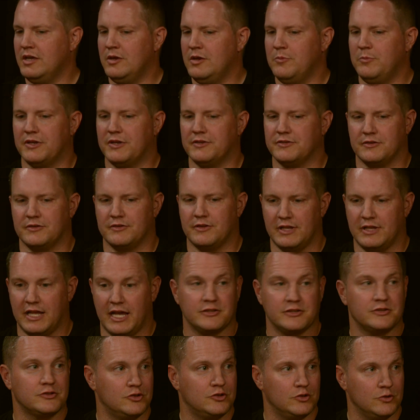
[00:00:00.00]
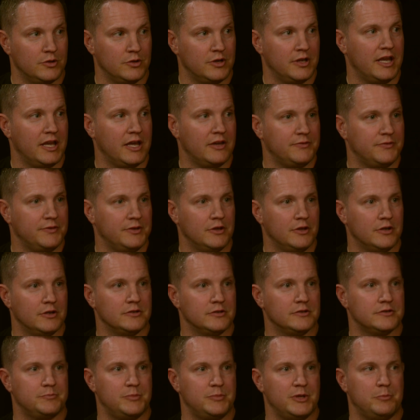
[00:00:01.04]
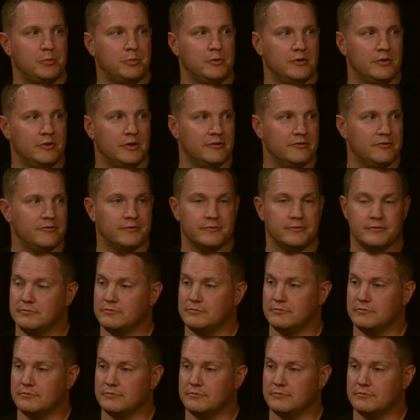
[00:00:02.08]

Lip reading: because the last 2.5 years, people have